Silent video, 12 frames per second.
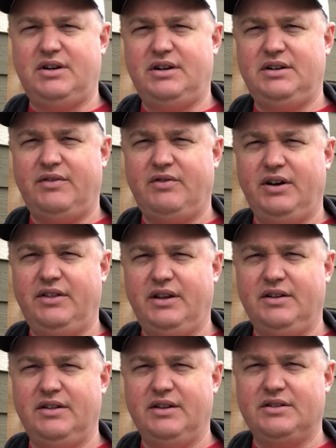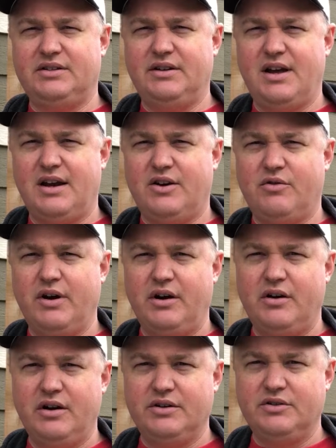I definitely think this
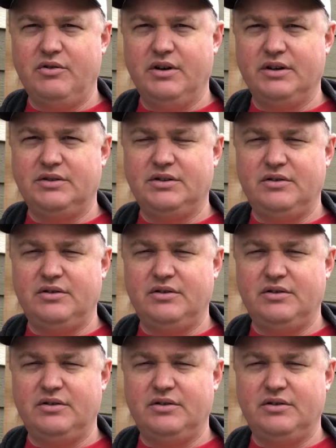critter is going